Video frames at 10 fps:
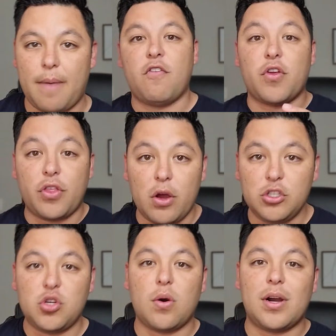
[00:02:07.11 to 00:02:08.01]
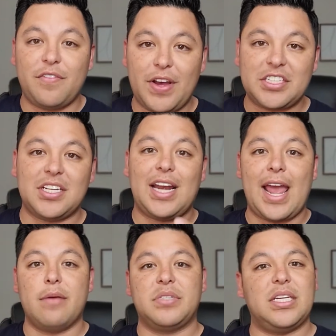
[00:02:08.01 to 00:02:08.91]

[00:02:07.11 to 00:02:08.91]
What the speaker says: For those who are invested in AMC,